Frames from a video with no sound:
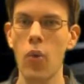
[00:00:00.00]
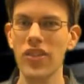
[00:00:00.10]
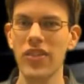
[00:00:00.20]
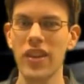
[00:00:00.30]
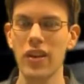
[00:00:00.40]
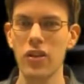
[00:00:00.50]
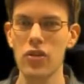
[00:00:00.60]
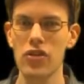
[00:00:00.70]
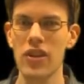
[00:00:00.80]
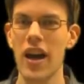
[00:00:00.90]
was the
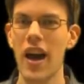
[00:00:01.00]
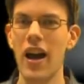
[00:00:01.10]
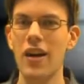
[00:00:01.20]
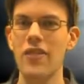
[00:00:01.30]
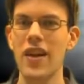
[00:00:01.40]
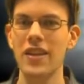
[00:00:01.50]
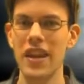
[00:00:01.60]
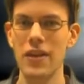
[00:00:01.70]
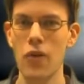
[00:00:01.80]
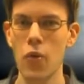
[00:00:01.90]
inclusion of
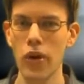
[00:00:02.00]
naval